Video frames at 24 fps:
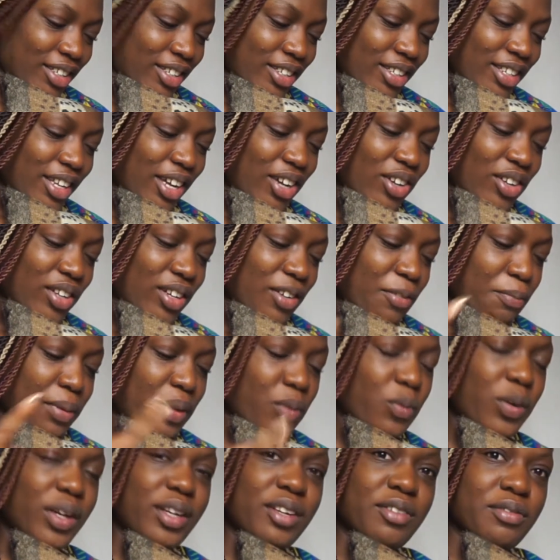That could have
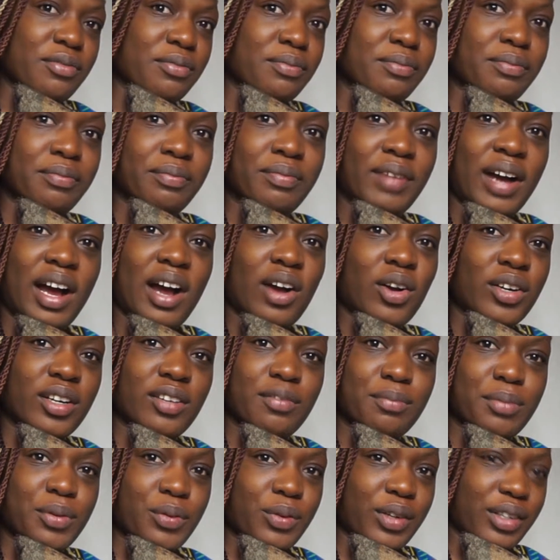been one of. I could have
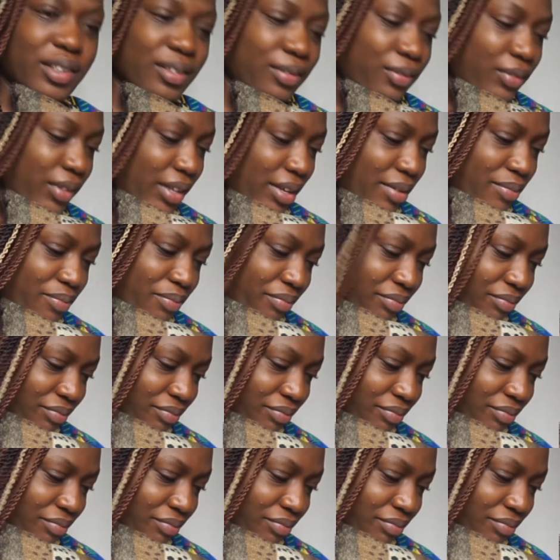been one of them.